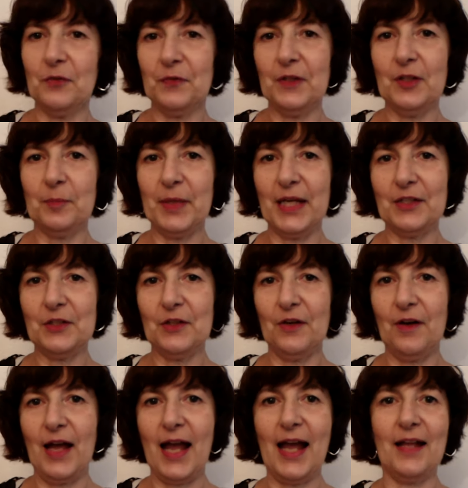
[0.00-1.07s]
you feel
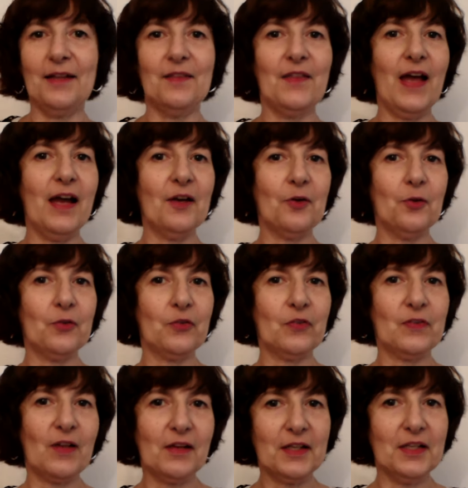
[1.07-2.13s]
better, and that got
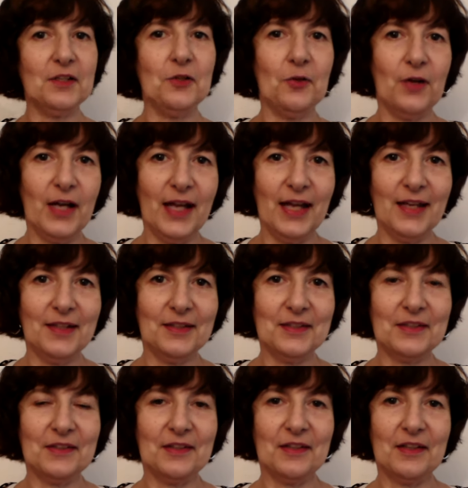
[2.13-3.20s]
stuck in your head.
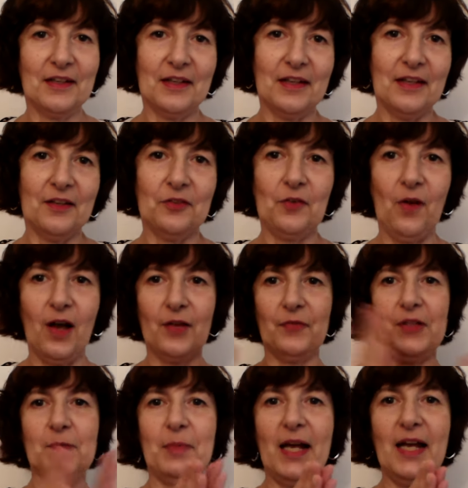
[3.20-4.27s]
So I
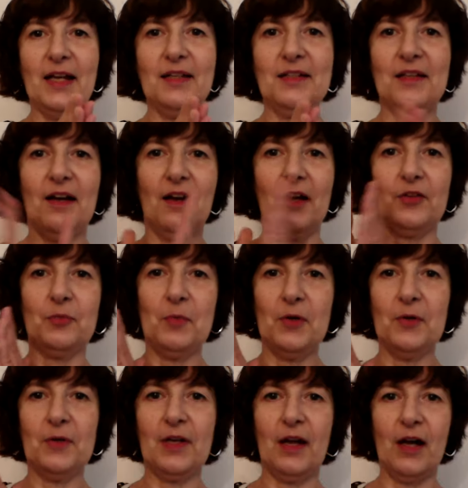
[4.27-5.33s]
feel bad, I
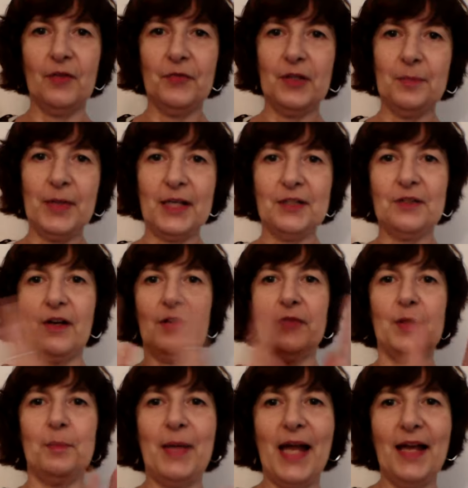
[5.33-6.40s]
smoke, I feel better, I
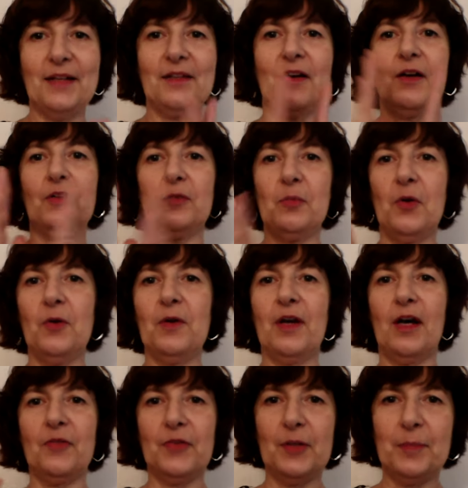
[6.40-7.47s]
feel bad, I smoke,
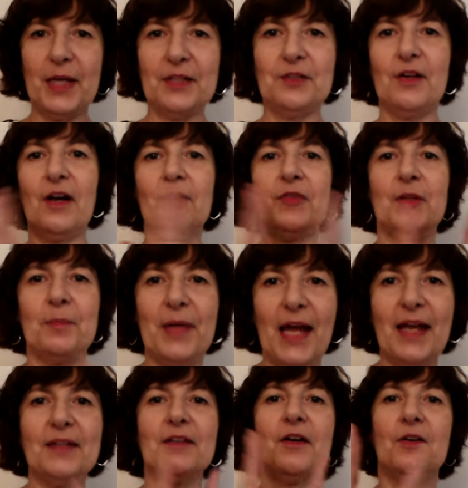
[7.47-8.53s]
I feel better, I feel
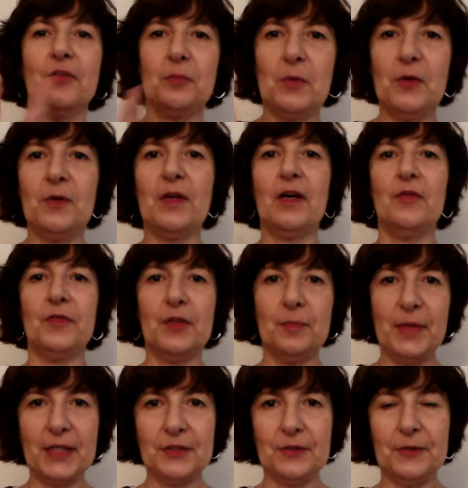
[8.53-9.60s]
bad, I smoke, I feel
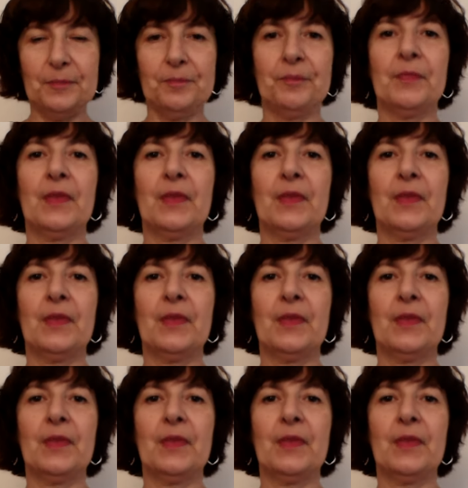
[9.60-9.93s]
better.